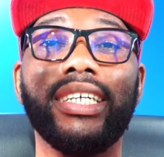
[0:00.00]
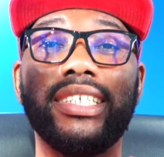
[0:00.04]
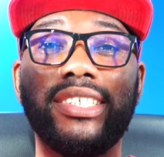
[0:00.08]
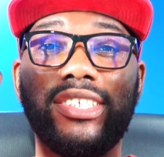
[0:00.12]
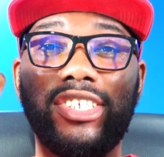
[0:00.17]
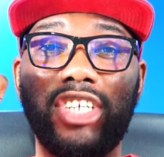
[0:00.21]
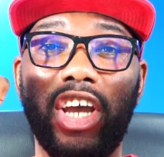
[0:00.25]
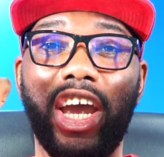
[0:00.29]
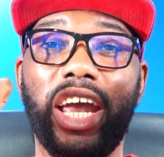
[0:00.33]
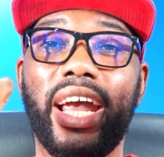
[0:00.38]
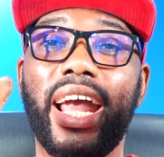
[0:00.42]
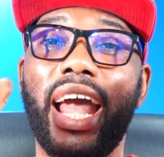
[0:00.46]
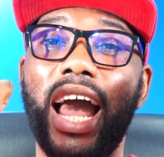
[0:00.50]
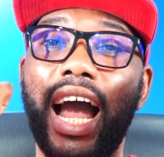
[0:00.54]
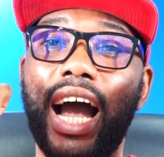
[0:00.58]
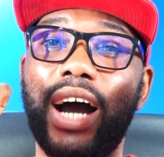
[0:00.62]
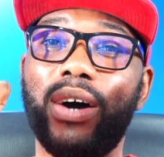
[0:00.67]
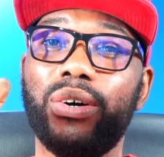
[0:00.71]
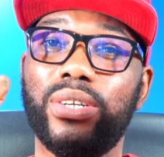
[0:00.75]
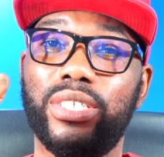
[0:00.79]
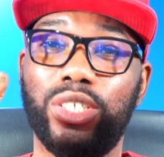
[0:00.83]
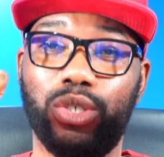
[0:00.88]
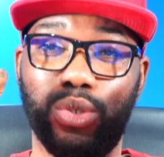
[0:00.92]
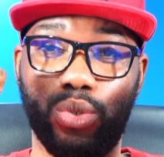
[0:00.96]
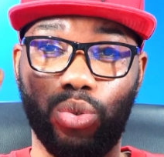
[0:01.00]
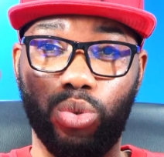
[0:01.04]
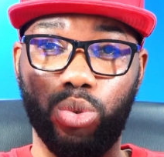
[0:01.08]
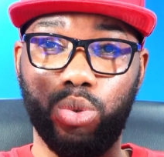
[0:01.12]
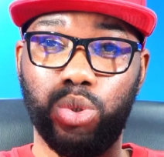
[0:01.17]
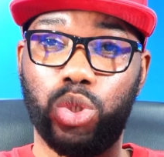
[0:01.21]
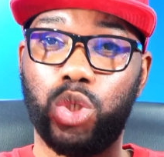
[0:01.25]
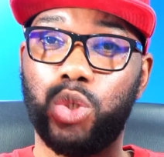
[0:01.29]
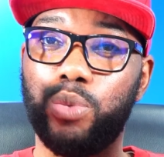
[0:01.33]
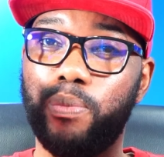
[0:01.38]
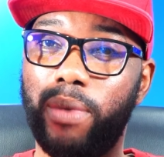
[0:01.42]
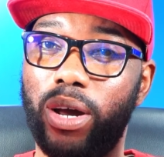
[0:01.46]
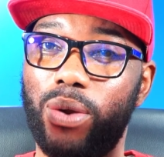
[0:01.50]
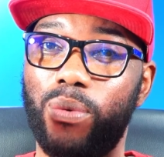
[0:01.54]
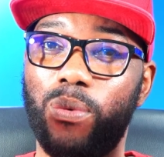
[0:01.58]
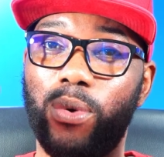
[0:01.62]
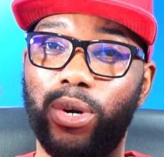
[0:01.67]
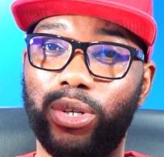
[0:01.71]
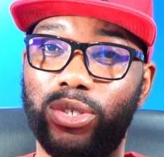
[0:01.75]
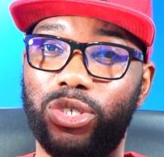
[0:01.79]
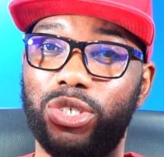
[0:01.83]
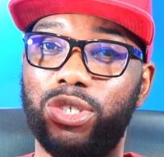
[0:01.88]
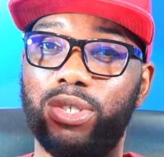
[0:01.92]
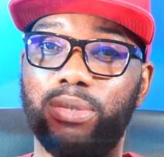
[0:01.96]
Check out these two
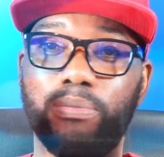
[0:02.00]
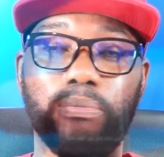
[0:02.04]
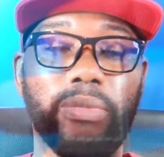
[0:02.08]
smartwatches,